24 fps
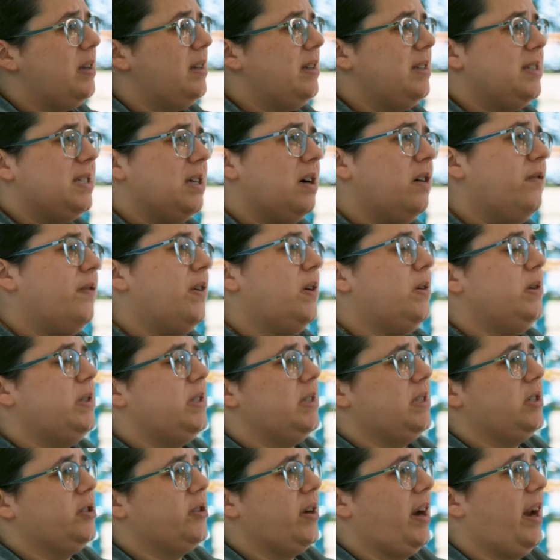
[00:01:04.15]
and cell phones
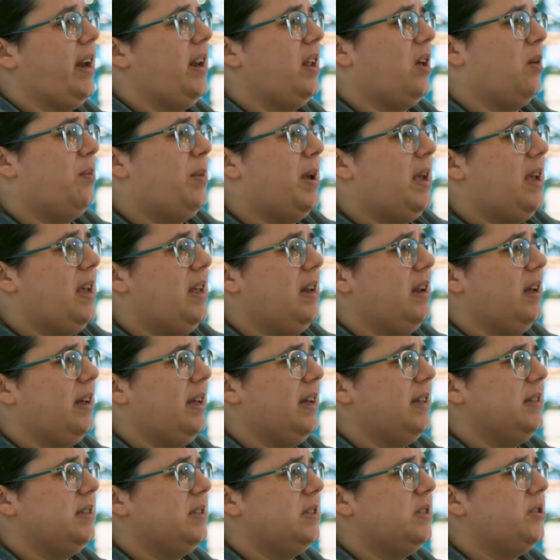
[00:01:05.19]
and trying to compete
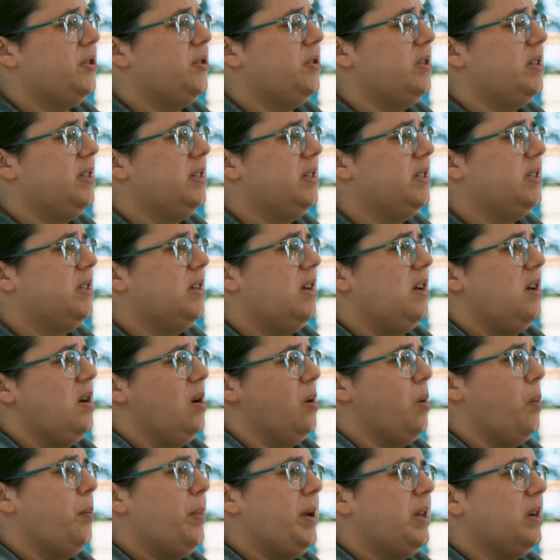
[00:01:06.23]
against students
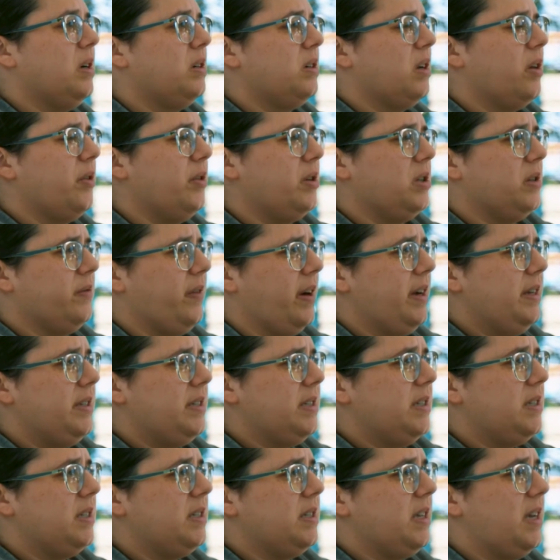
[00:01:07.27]
being on other
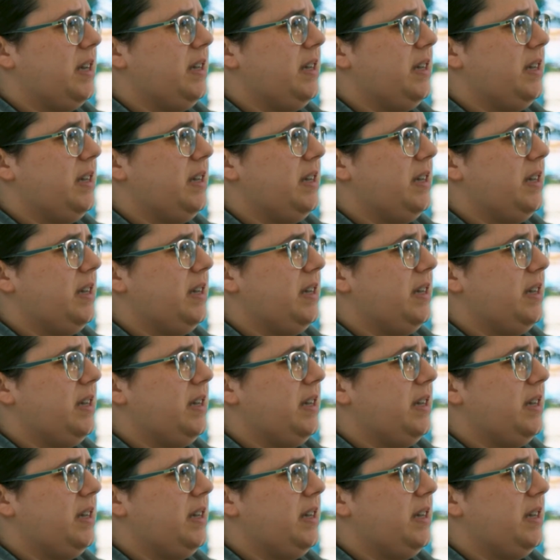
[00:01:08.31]
devices.